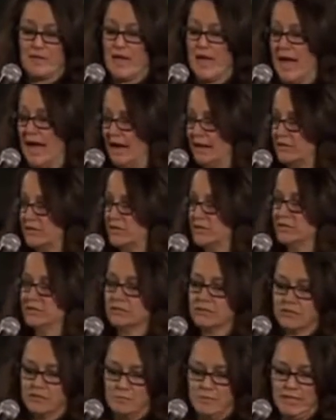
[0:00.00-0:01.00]

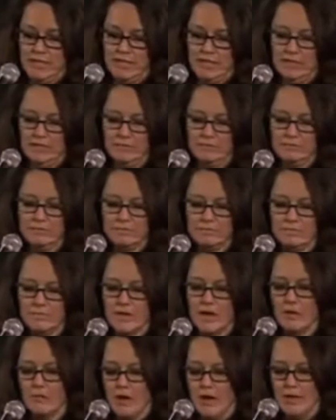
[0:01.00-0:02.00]
Actor, comedian,
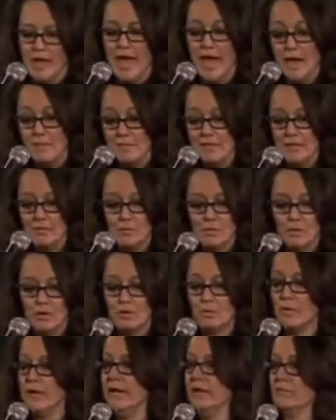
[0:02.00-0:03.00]
Emmy
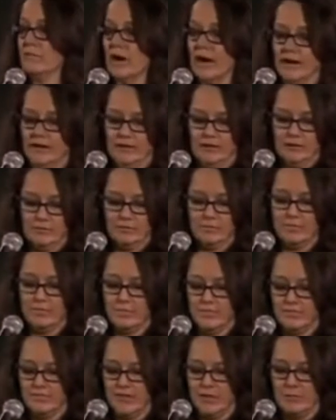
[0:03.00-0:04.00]
Award-winning writer,
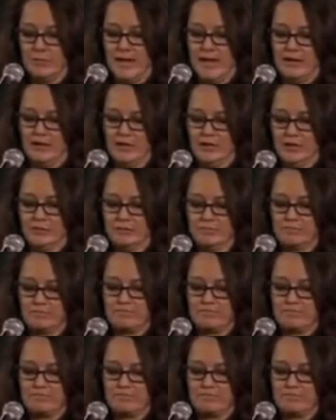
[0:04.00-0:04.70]
filmmaker.